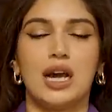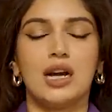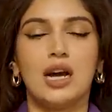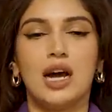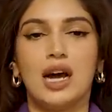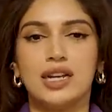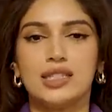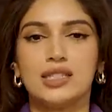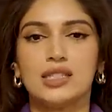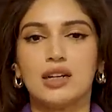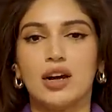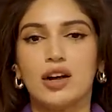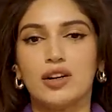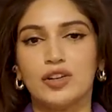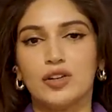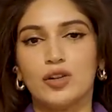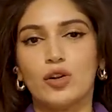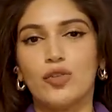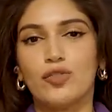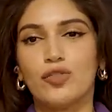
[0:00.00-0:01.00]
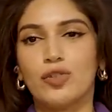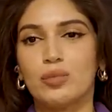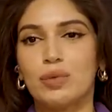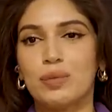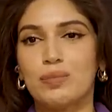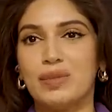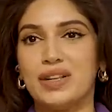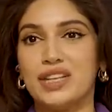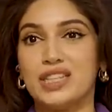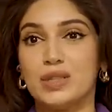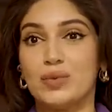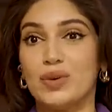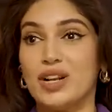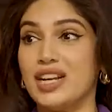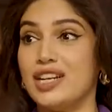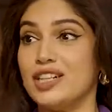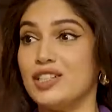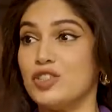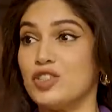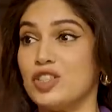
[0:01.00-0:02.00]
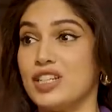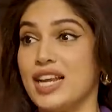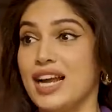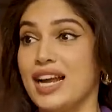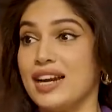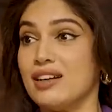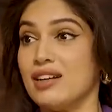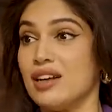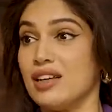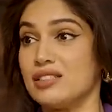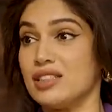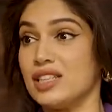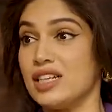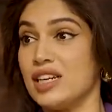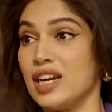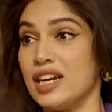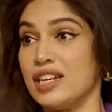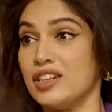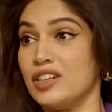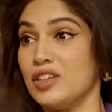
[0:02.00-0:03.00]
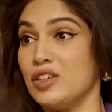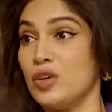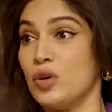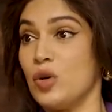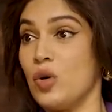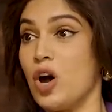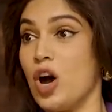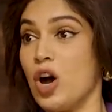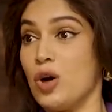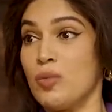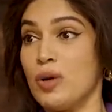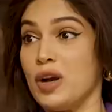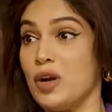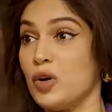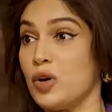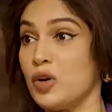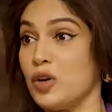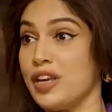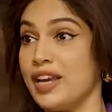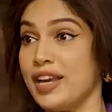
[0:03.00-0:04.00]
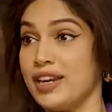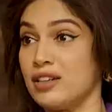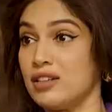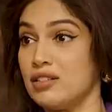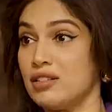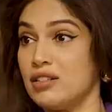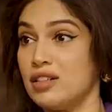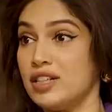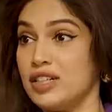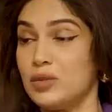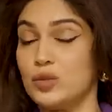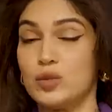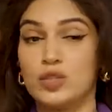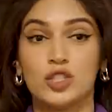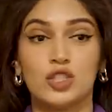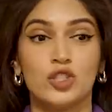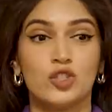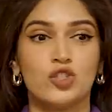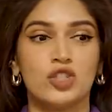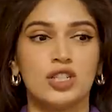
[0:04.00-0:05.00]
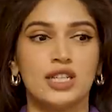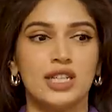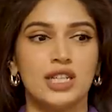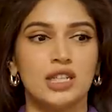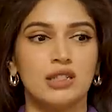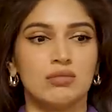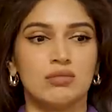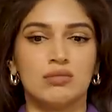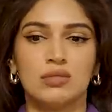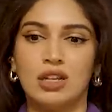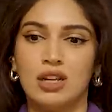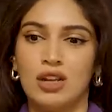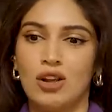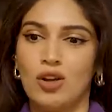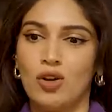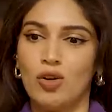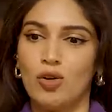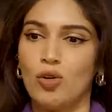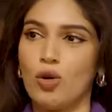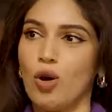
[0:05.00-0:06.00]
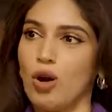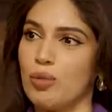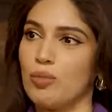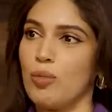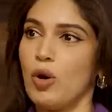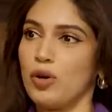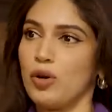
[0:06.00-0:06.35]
And I started off from a place where I literally had nothing. I didn't know how am I going to get here. It was literally rock